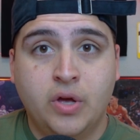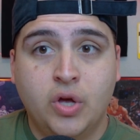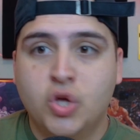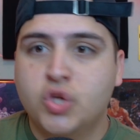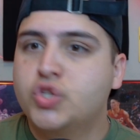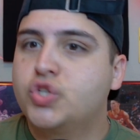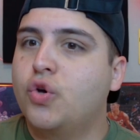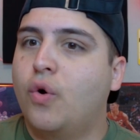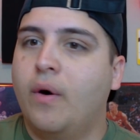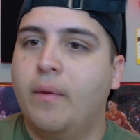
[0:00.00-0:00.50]

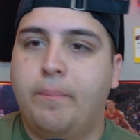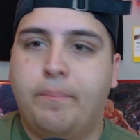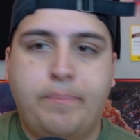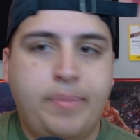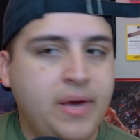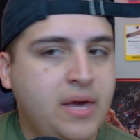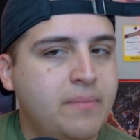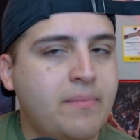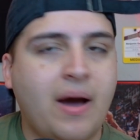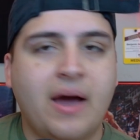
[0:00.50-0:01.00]
So a
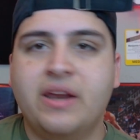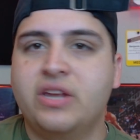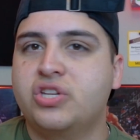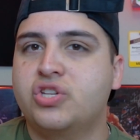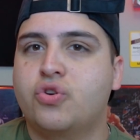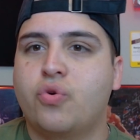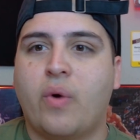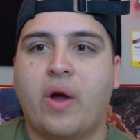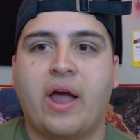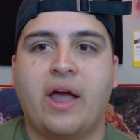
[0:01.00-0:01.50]
B minus
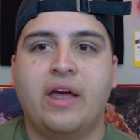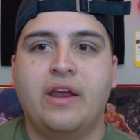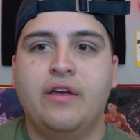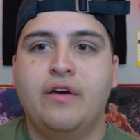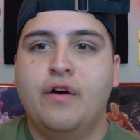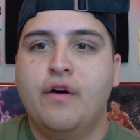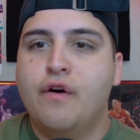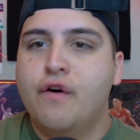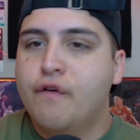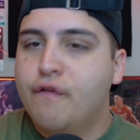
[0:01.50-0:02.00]
grade,
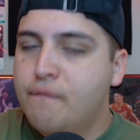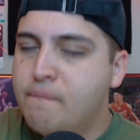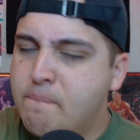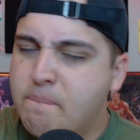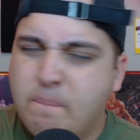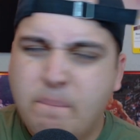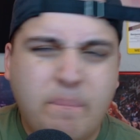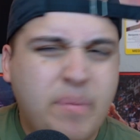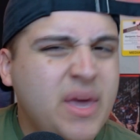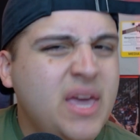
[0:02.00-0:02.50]

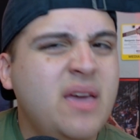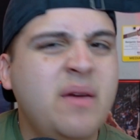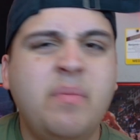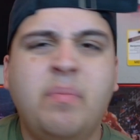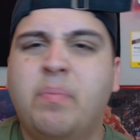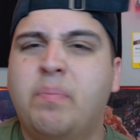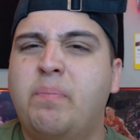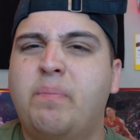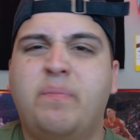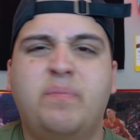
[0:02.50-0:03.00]

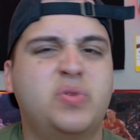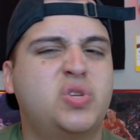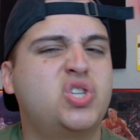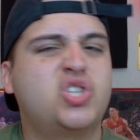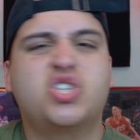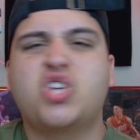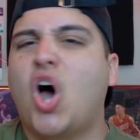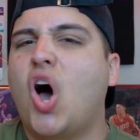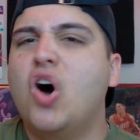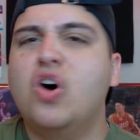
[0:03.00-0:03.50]

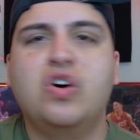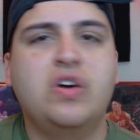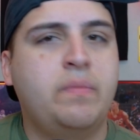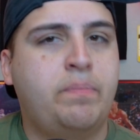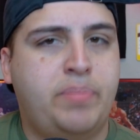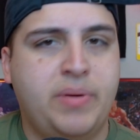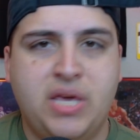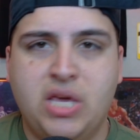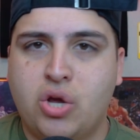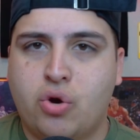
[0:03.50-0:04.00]
solid
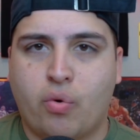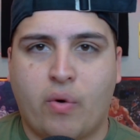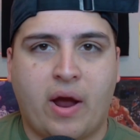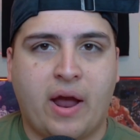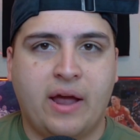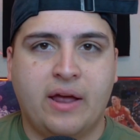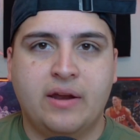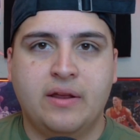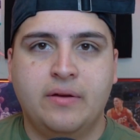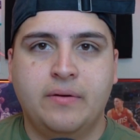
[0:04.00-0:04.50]
B
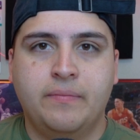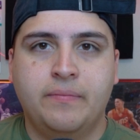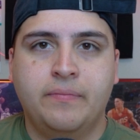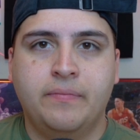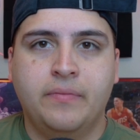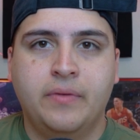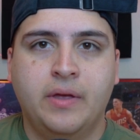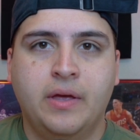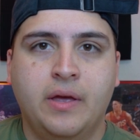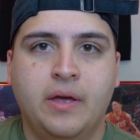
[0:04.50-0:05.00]
grade.
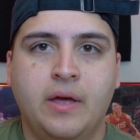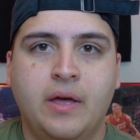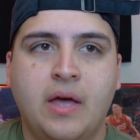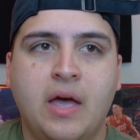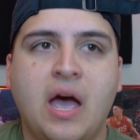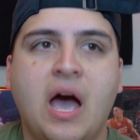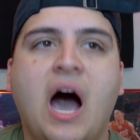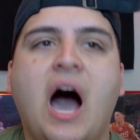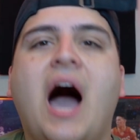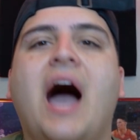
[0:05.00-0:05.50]

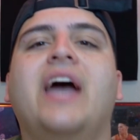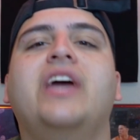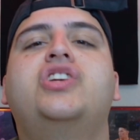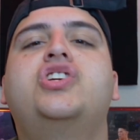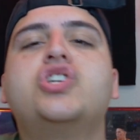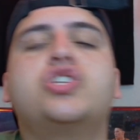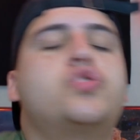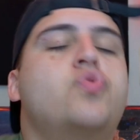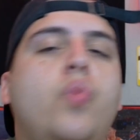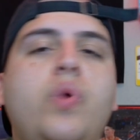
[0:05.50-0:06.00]
I
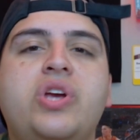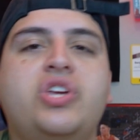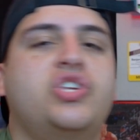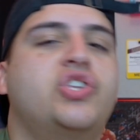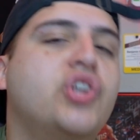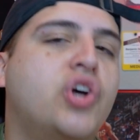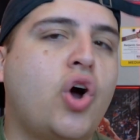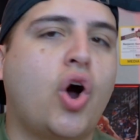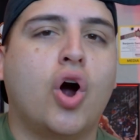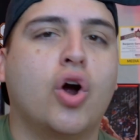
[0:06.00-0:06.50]
just wish
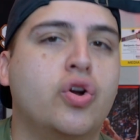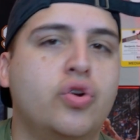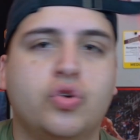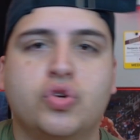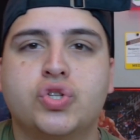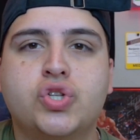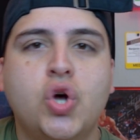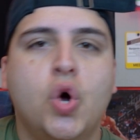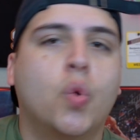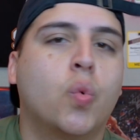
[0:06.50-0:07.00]
the
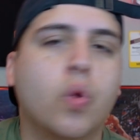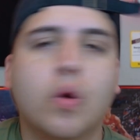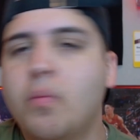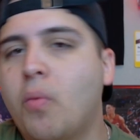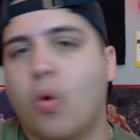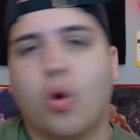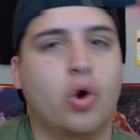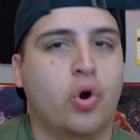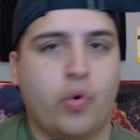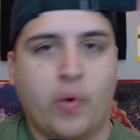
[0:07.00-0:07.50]
Cardinals were
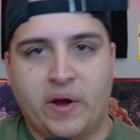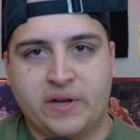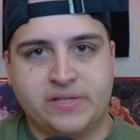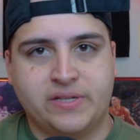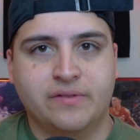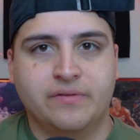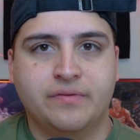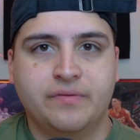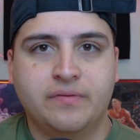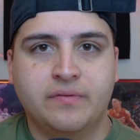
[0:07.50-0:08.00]
more
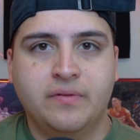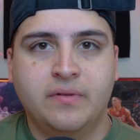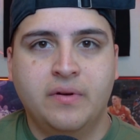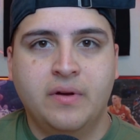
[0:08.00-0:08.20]
aggressive.